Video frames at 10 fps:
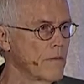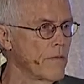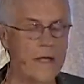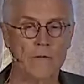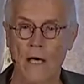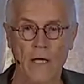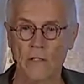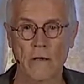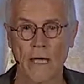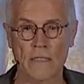They are not
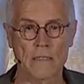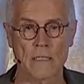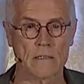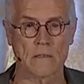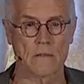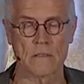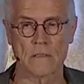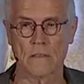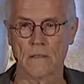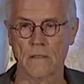your
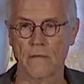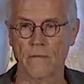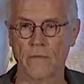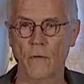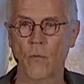ancestors. The